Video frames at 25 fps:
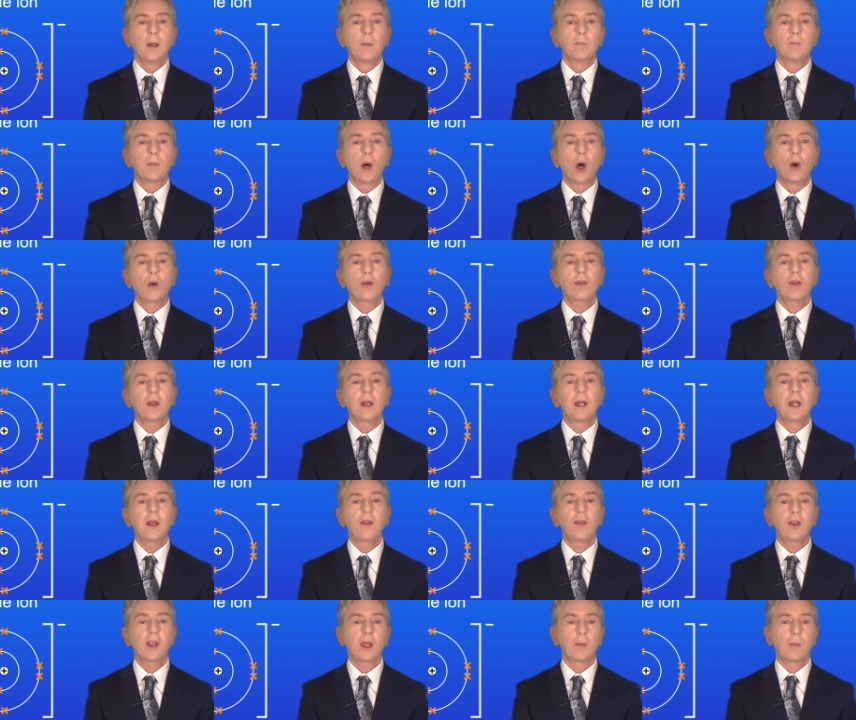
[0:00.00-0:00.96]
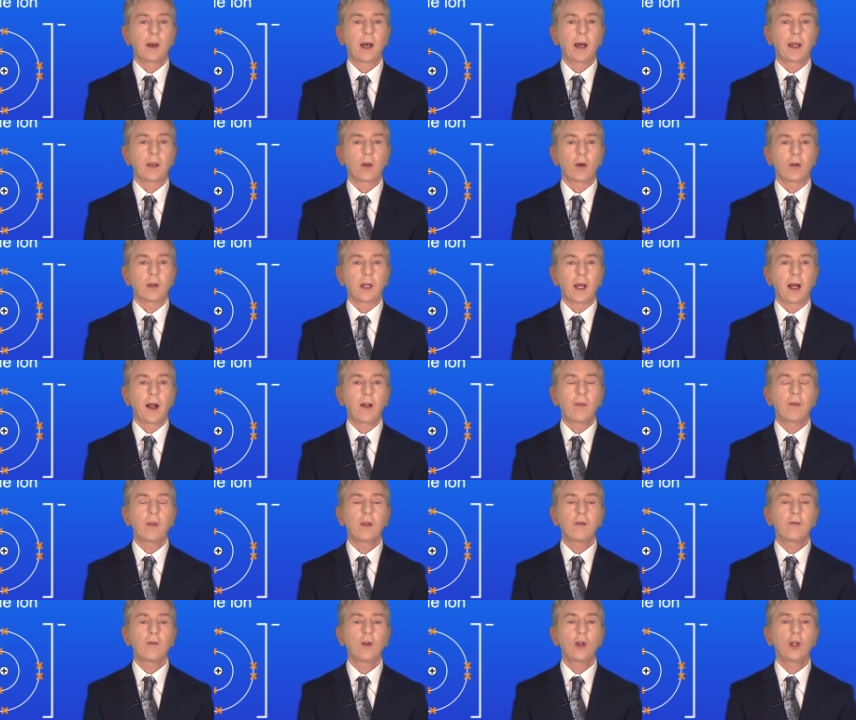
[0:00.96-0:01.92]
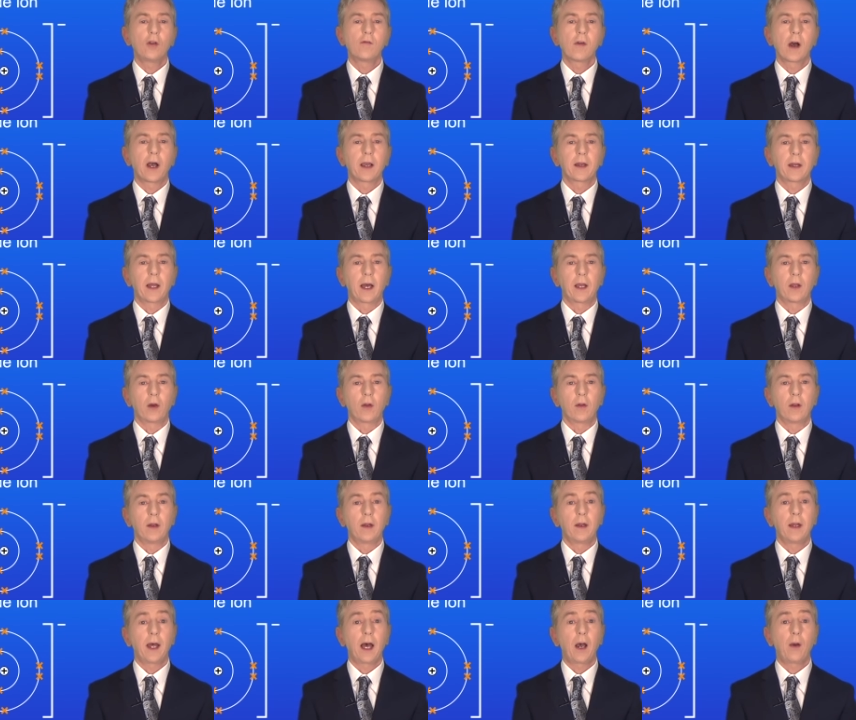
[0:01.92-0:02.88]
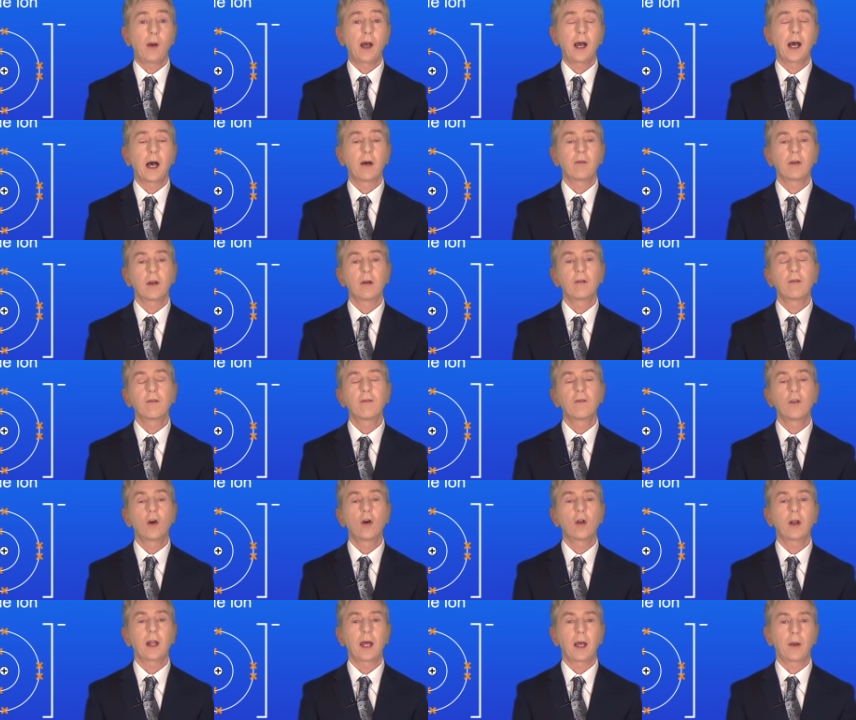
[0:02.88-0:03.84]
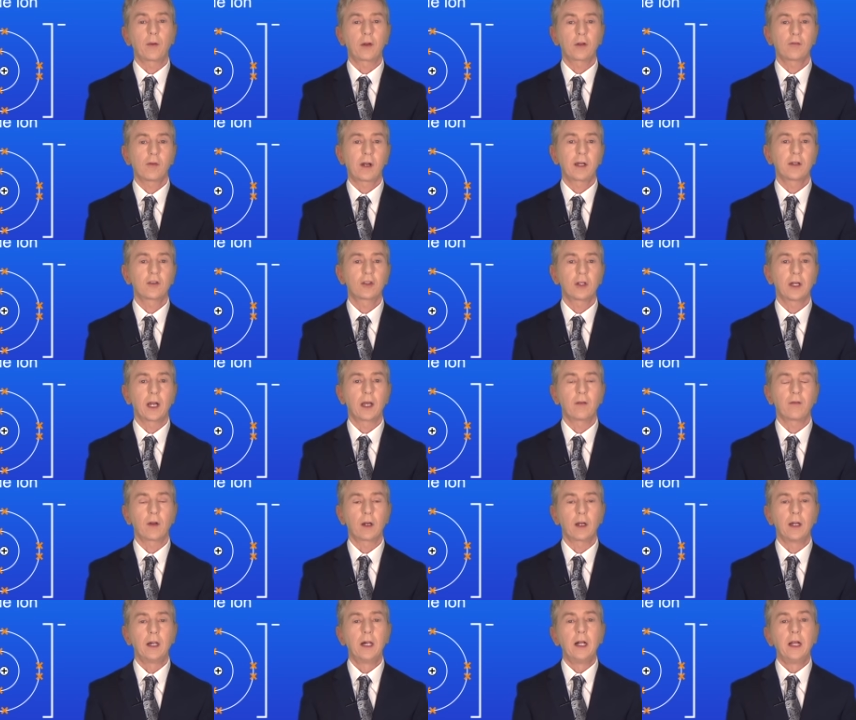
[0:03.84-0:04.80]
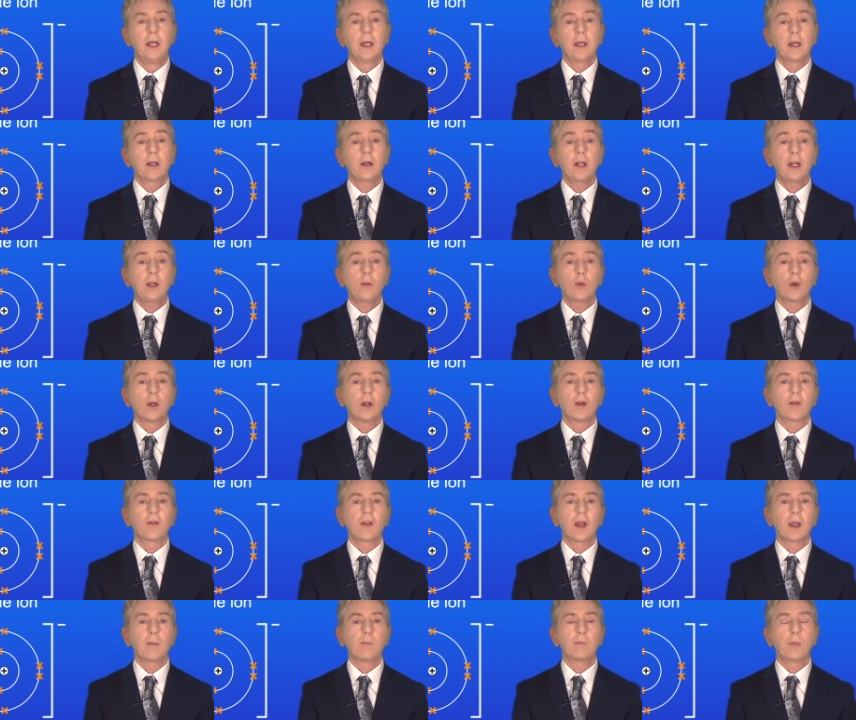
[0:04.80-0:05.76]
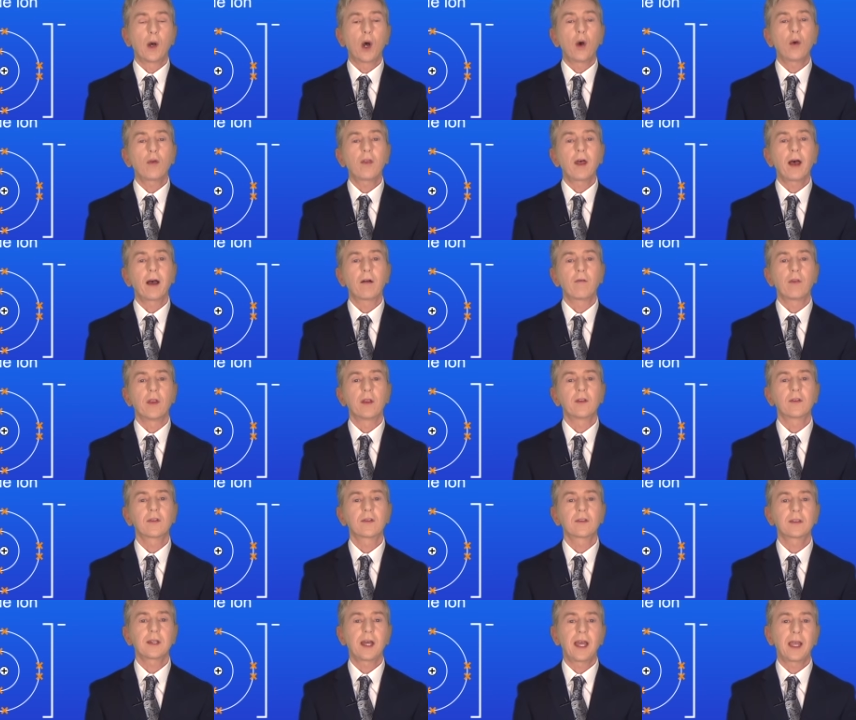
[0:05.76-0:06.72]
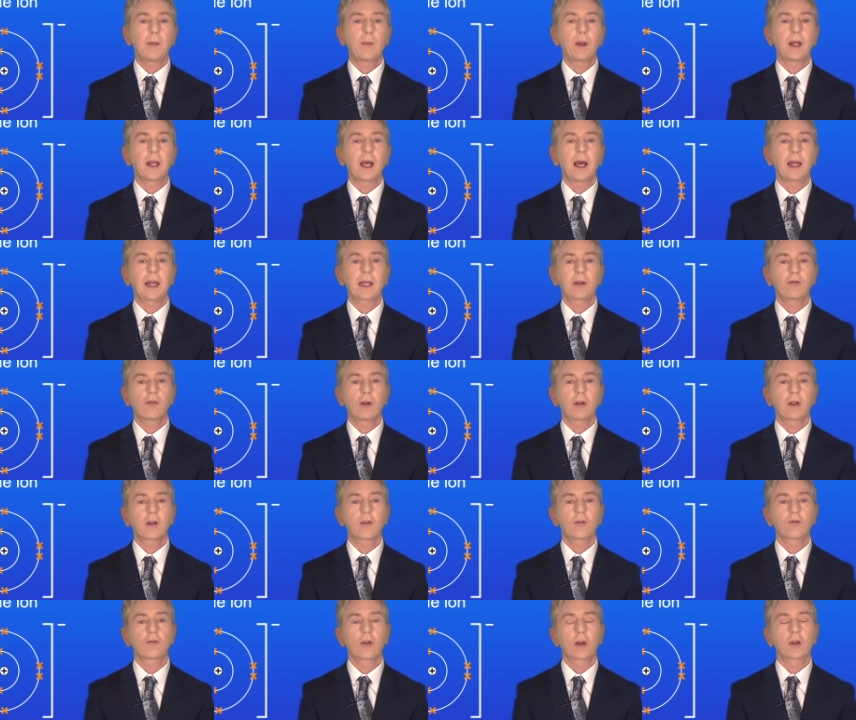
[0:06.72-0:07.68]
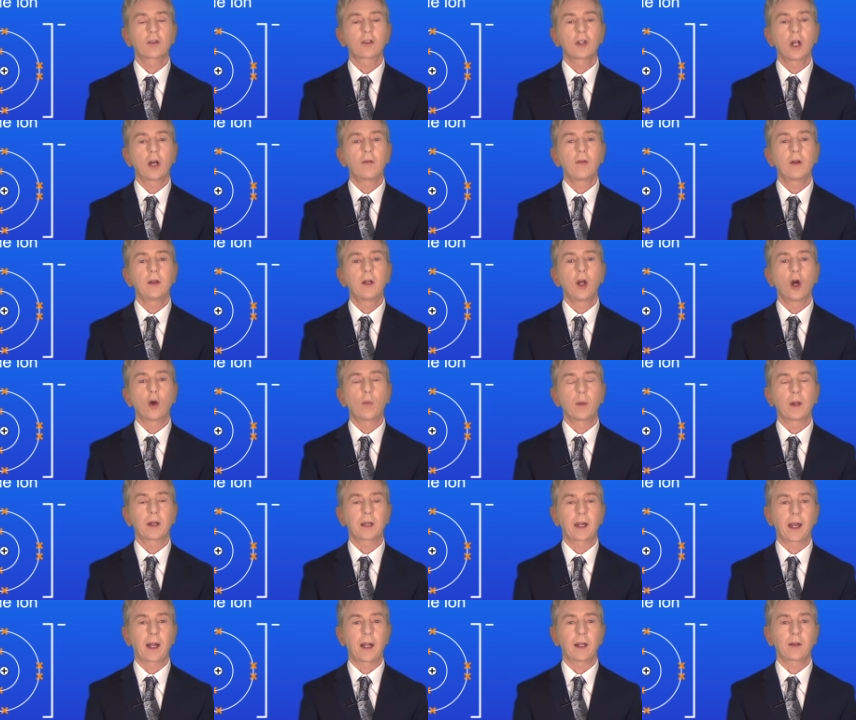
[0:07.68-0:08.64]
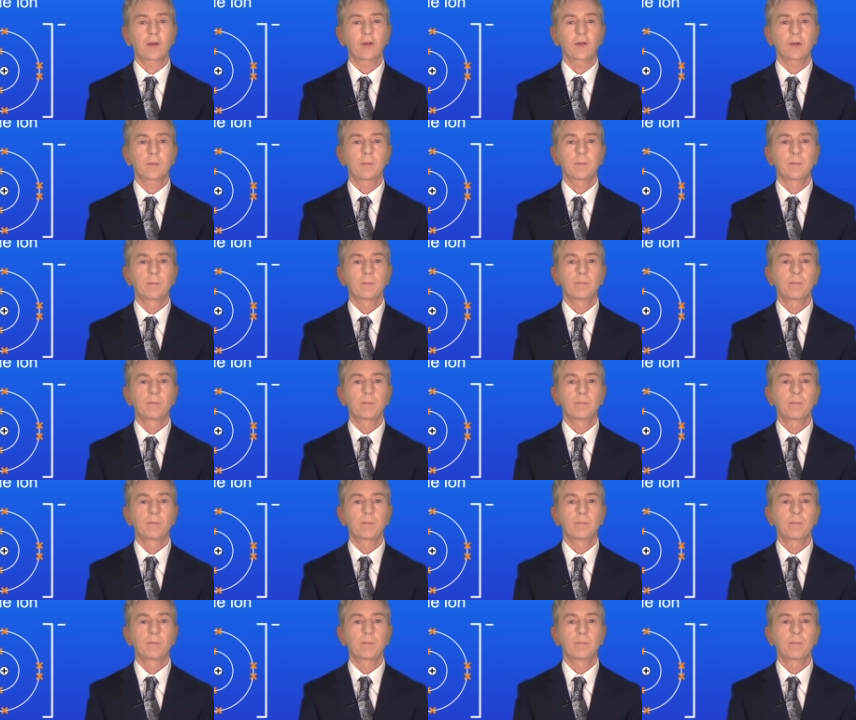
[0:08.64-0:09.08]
Both the lithium ion and the fluoride ion now have a full outer energy level. In other words, they both have the stable electronic structure of a noble gas.